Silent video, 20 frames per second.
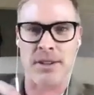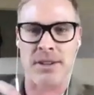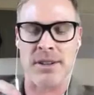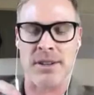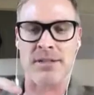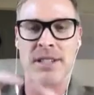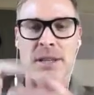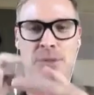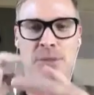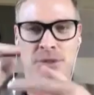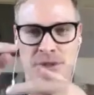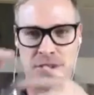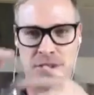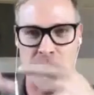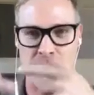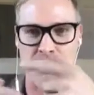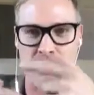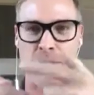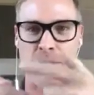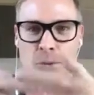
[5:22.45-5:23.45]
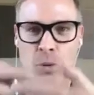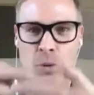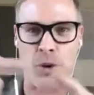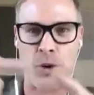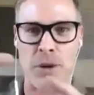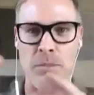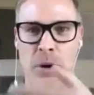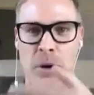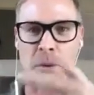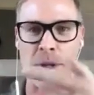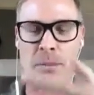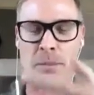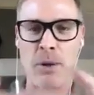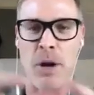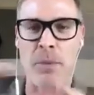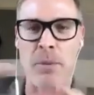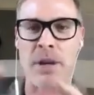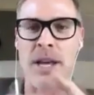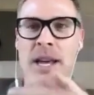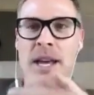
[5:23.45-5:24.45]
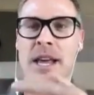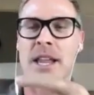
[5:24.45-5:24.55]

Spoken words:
because he was just working moment to moment.